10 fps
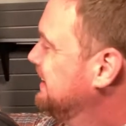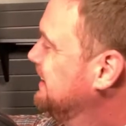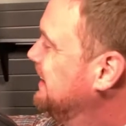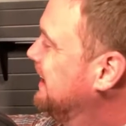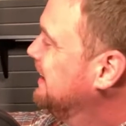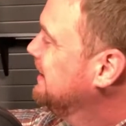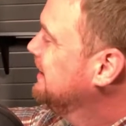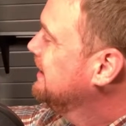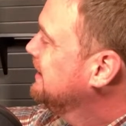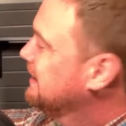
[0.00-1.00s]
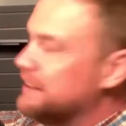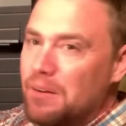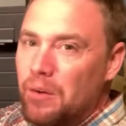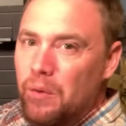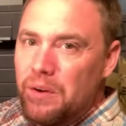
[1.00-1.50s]
yeah.
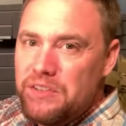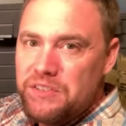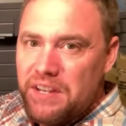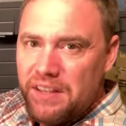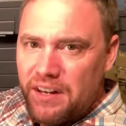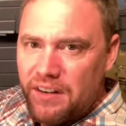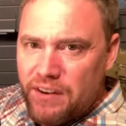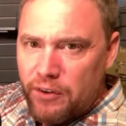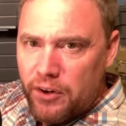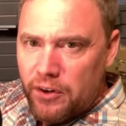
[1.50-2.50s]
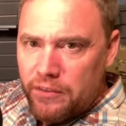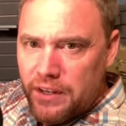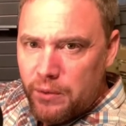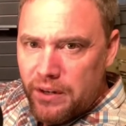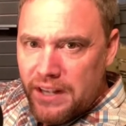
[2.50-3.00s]
What did you say there? I've never heard of
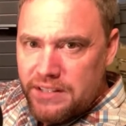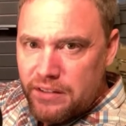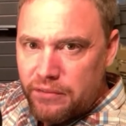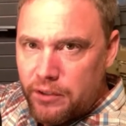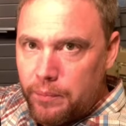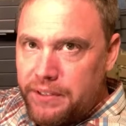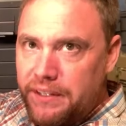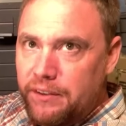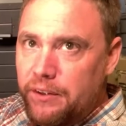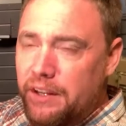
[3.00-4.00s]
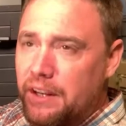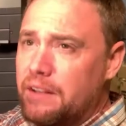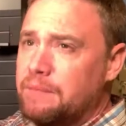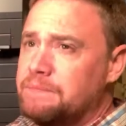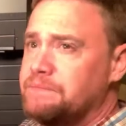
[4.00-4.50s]
anyone asking for a particular
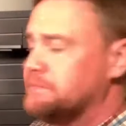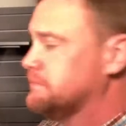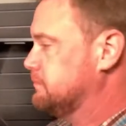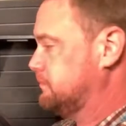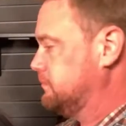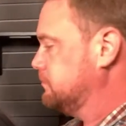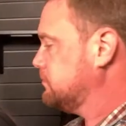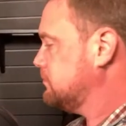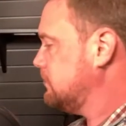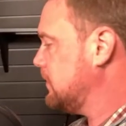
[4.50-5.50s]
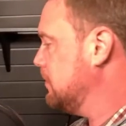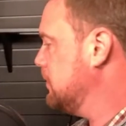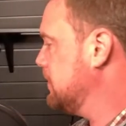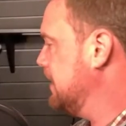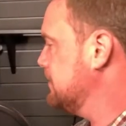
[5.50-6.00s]
gun
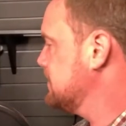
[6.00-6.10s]
but without